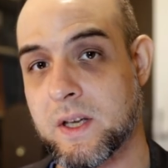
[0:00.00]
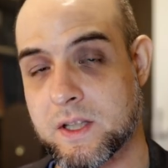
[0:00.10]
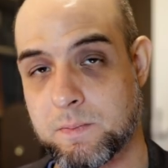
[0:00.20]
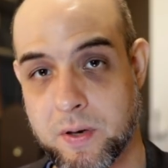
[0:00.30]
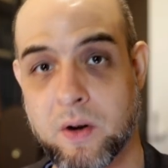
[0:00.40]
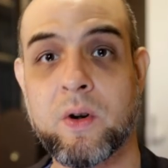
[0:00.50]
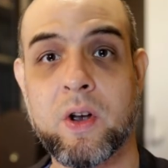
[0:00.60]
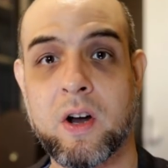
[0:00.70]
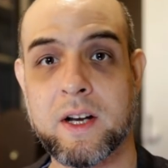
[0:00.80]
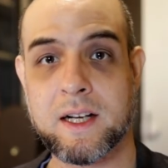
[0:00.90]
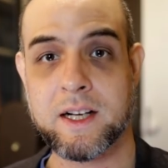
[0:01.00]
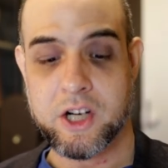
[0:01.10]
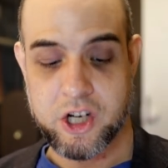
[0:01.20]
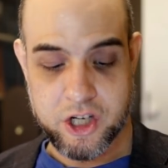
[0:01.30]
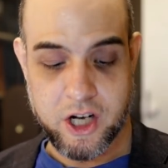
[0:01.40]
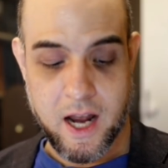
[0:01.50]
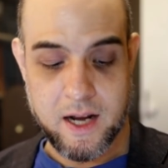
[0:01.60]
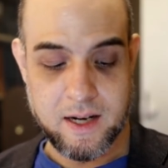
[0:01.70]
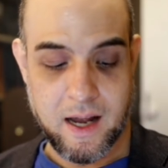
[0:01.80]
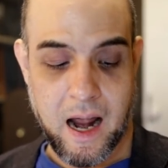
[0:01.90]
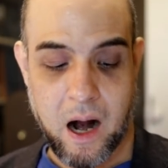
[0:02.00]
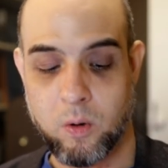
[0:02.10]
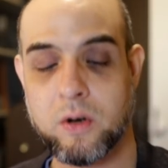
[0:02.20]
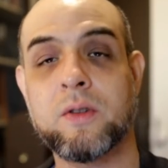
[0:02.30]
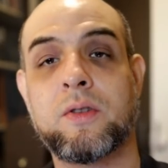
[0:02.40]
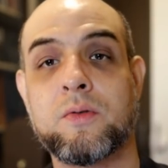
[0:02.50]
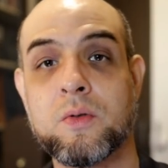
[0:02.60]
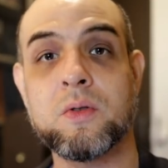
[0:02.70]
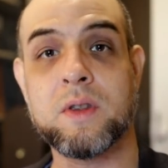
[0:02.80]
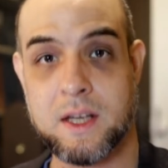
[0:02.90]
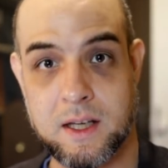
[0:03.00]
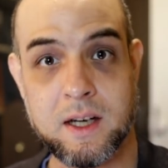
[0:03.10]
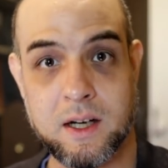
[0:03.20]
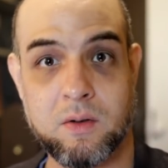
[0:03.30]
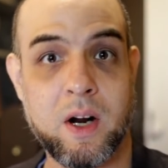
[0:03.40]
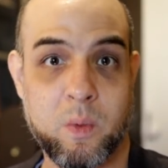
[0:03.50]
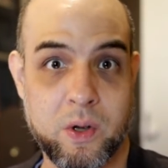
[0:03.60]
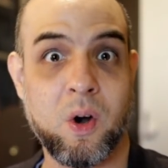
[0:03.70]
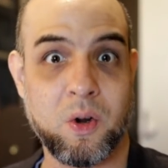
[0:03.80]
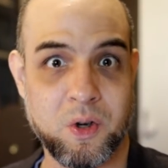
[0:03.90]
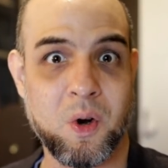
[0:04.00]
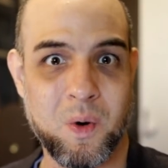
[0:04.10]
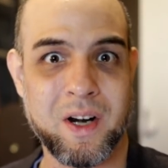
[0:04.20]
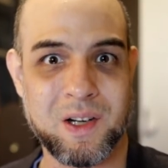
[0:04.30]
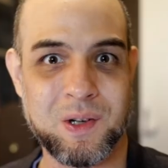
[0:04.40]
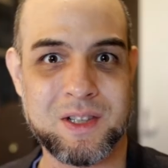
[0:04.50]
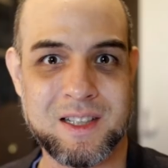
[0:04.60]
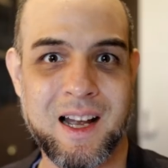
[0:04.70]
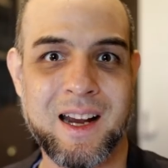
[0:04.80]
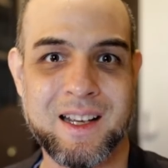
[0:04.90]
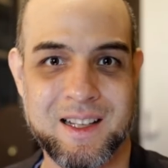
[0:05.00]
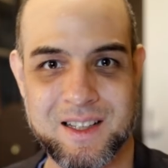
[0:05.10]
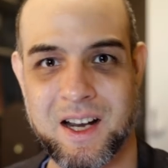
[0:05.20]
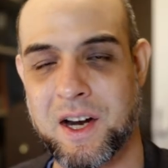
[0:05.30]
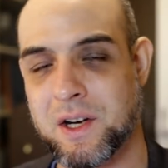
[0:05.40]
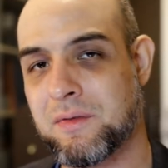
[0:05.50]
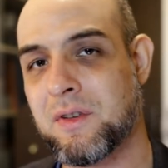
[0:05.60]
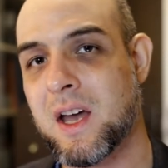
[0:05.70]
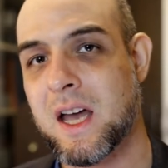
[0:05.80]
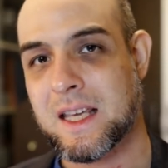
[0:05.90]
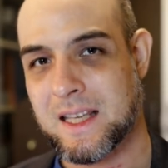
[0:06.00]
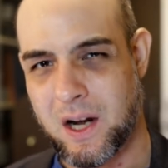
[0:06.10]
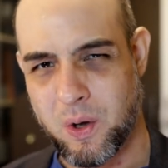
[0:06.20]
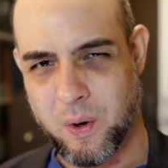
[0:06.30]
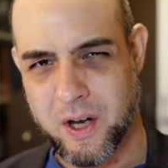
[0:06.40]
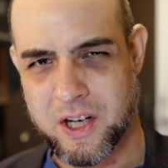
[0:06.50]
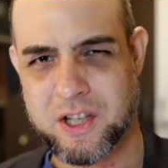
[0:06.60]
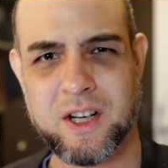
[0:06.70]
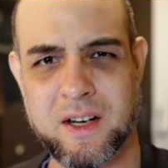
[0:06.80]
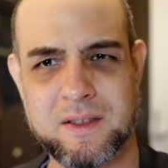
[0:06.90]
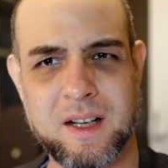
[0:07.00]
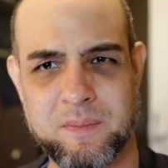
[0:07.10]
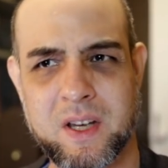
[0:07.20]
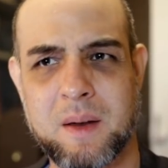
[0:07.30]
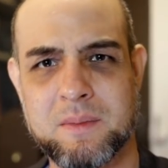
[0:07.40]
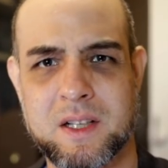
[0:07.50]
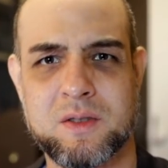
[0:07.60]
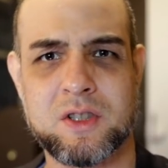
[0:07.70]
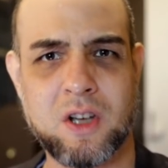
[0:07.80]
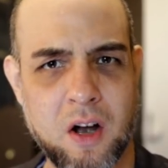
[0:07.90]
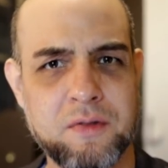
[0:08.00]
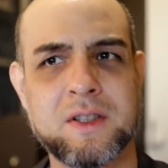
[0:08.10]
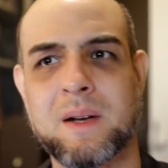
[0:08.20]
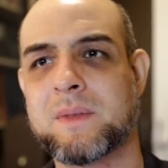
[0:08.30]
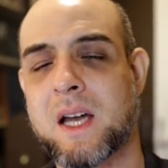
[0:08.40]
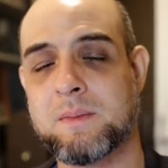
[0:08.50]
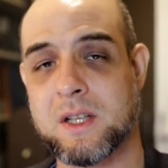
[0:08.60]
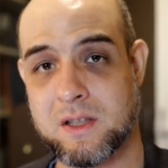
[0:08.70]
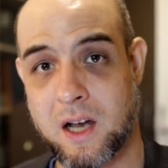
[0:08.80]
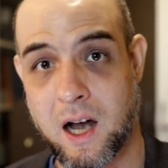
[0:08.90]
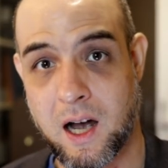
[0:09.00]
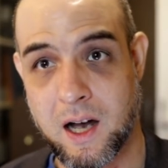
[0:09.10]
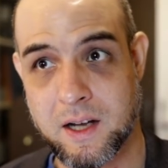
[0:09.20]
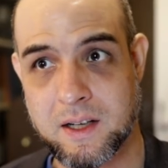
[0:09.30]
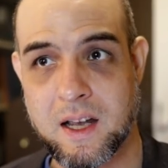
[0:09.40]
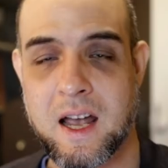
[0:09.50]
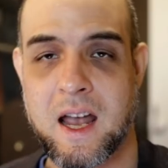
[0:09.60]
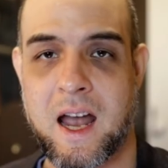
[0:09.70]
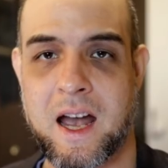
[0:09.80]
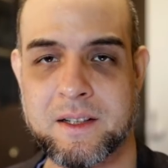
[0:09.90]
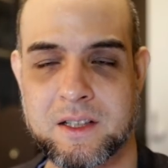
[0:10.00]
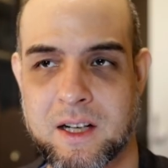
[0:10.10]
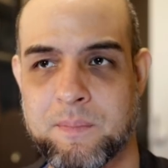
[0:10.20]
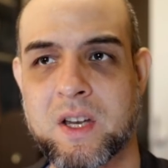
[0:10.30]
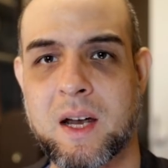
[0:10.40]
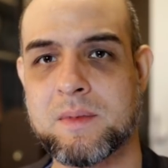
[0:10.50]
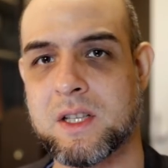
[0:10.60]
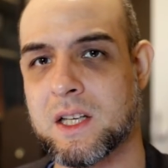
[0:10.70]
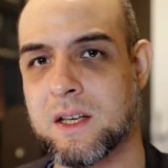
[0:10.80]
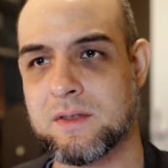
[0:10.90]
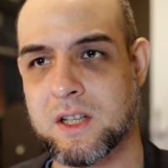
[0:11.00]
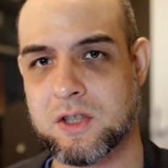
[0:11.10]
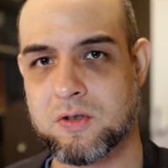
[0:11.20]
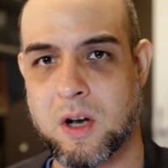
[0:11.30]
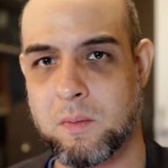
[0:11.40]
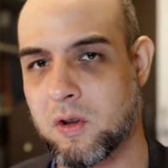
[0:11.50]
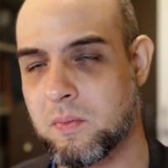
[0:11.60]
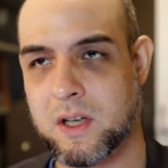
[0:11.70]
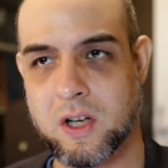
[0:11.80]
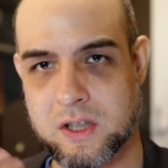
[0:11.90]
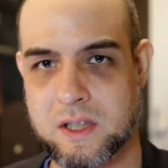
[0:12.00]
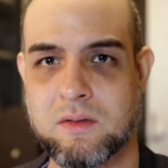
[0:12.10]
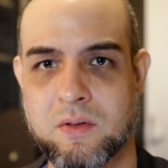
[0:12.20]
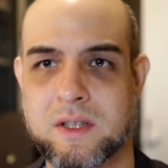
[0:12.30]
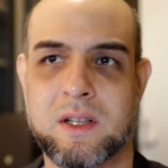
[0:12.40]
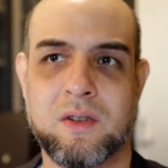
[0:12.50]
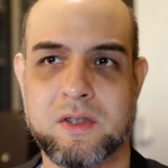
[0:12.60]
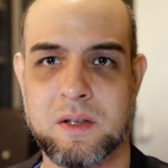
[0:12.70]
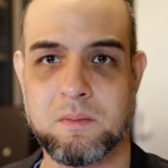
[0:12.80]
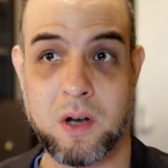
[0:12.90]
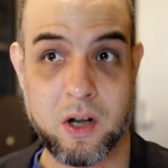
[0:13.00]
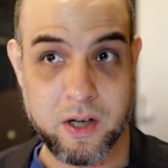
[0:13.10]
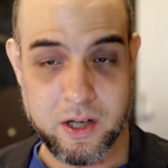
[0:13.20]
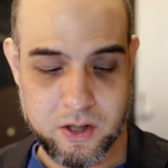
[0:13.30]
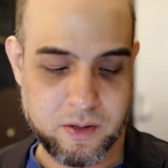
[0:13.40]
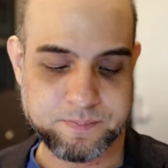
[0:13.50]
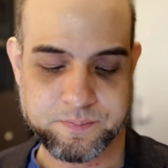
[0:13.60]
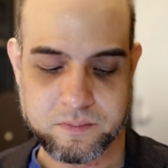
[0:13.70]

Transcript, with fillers: is periodically shed out through the ear, right? We all know what it looks like. It's kind of yellowish, and sometimes it's soft, sometimes it's hard, and sometimes it gives us trouble because it results in blockage.